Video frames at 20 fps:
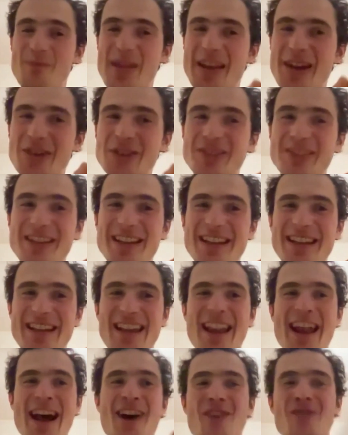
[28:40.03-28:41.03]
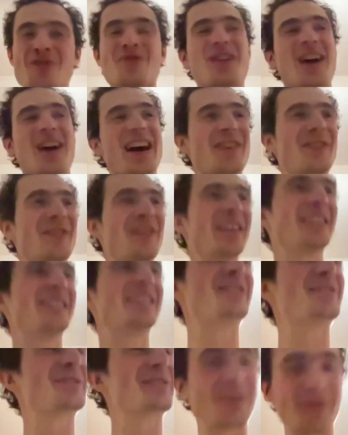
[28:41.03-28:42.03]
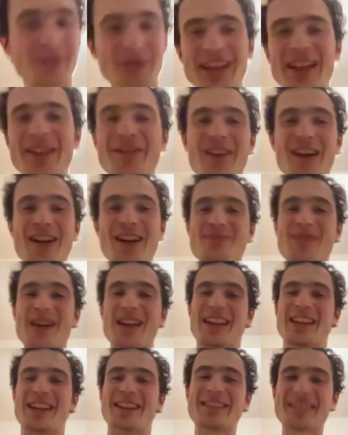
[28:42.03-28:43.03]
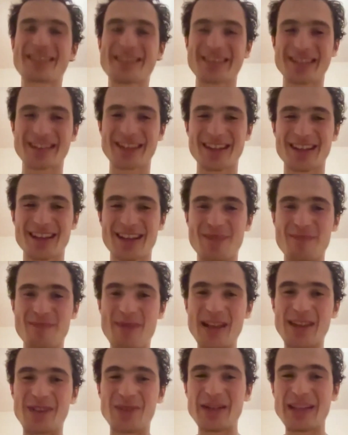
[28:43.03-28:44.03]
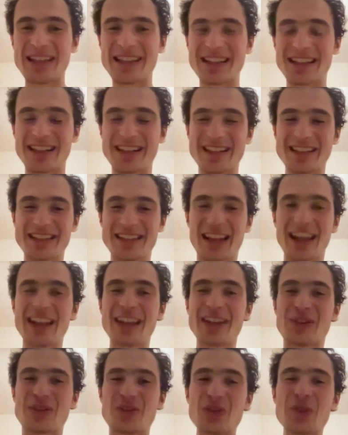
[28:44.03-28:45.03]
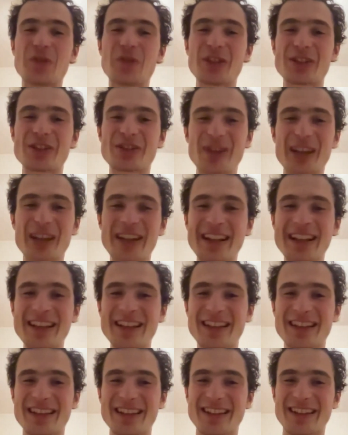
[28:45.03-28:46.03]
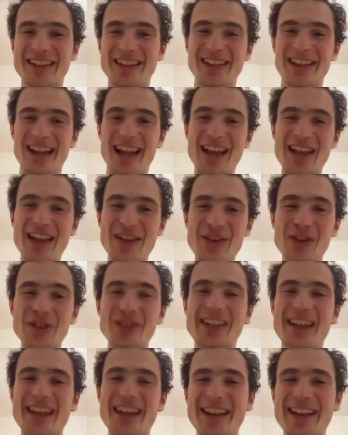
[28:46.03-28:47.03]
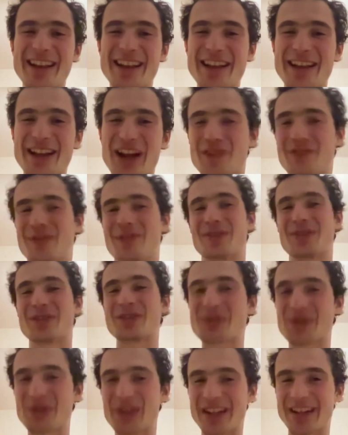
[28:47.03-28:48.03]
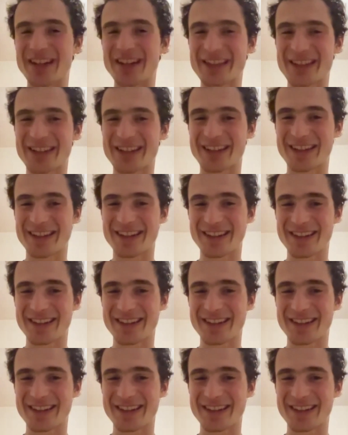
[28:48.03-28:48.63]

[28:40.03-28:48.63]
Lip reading: Because now I think there is a really fine balance between getting too frustrated and not getting enough frustrated.